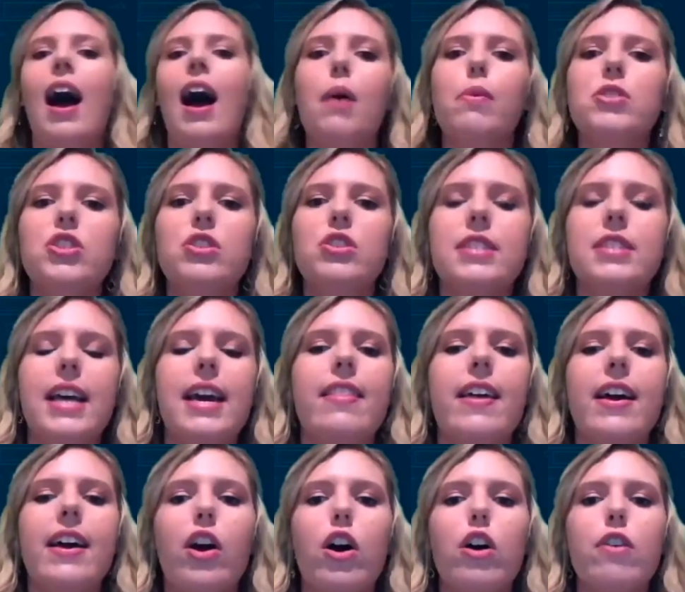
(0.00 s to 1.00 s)
How would you say
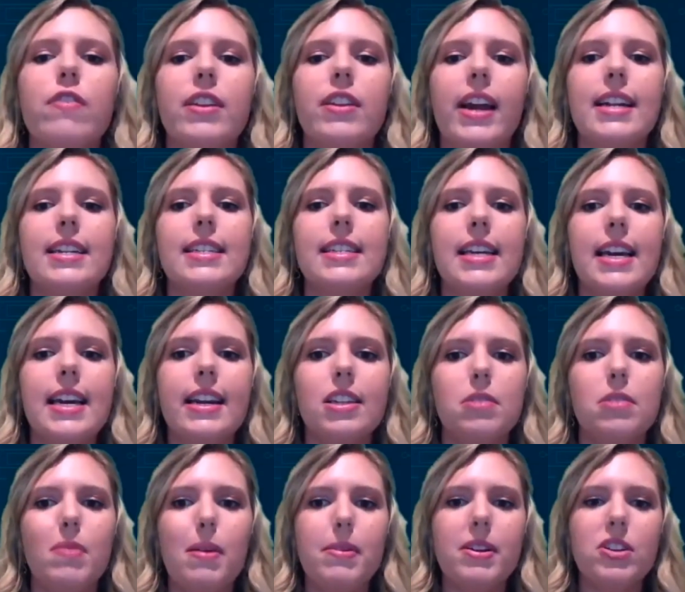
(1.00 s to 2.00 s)
that COVID nineteen
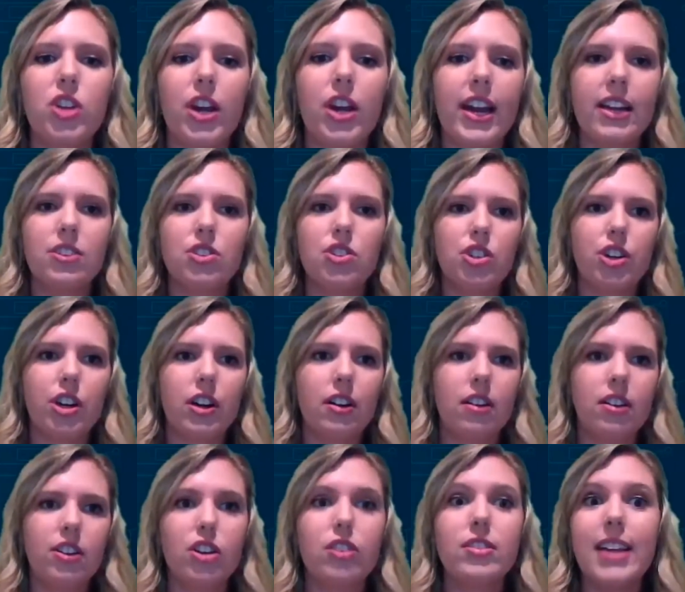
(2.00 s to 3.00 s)
has maybe changed
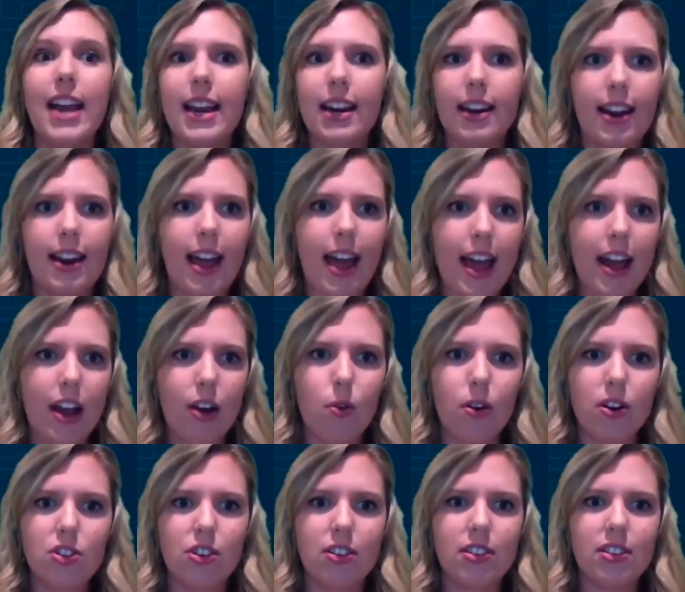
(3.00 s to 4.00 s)
your your day to day,
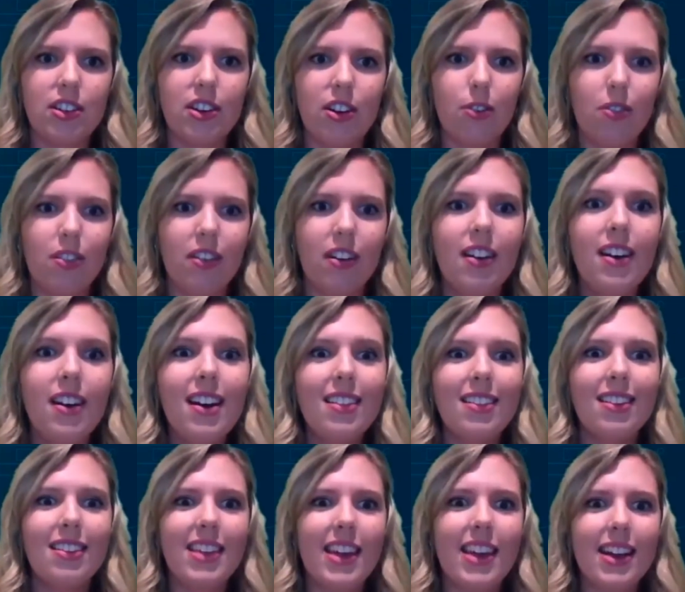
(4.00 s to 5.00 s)
or just you know the
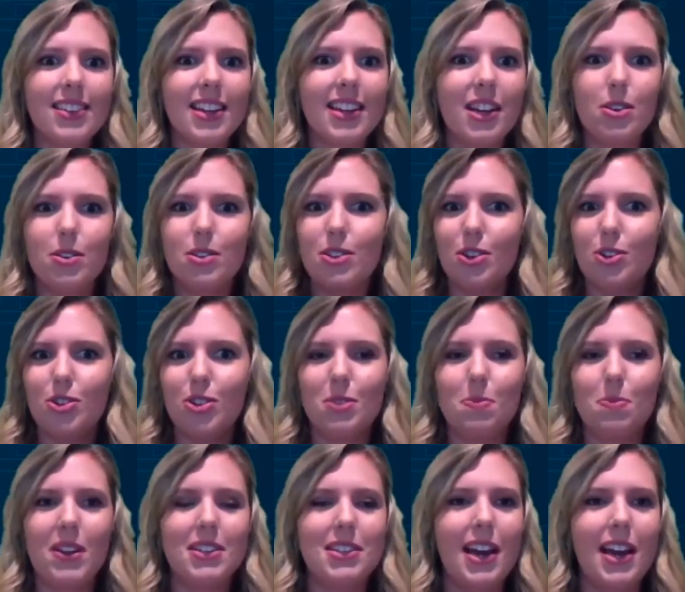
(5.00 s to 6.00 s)
the things that used to
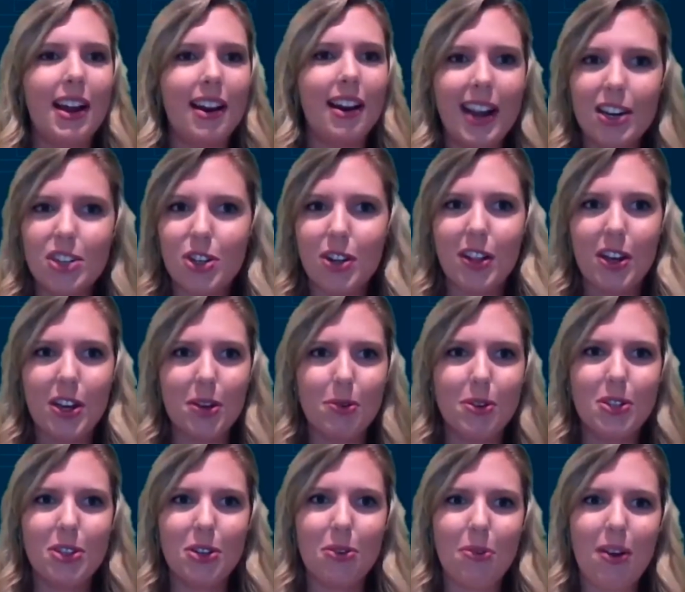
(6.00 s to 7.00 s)
just be second nature that you
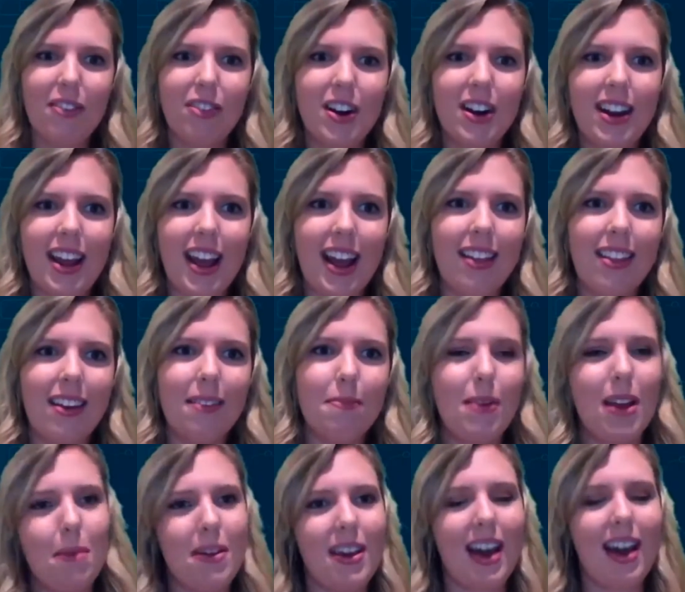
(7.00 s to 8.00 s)
would do every day that
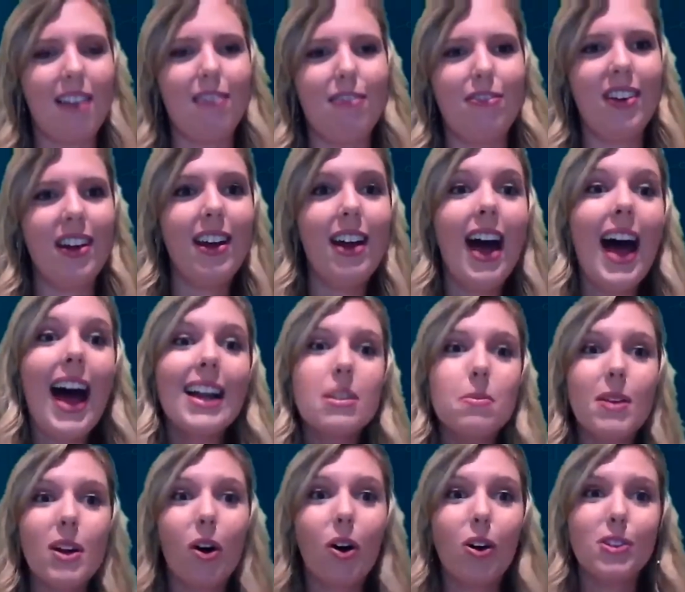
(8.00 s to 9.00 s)
maybe have had
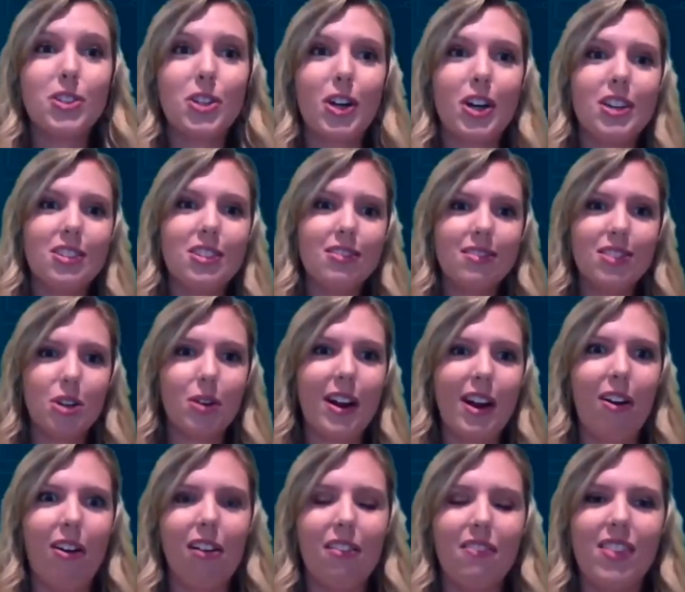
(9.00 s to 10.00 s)
to be altered
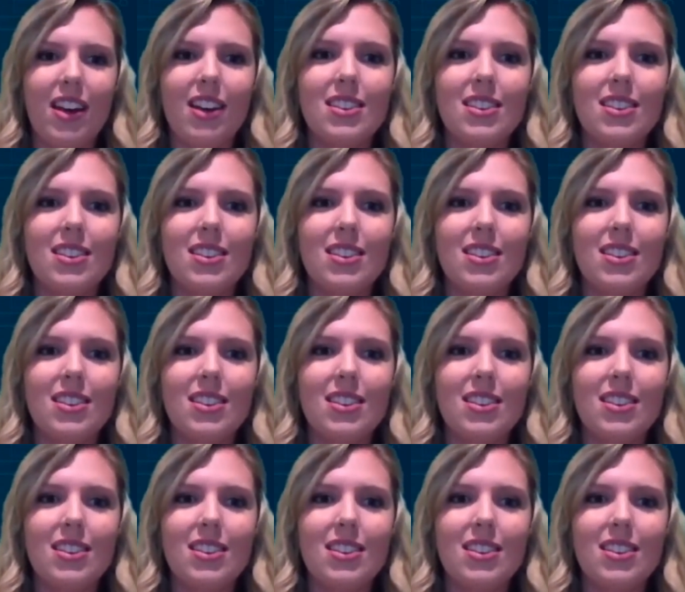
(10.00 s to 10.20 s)
during all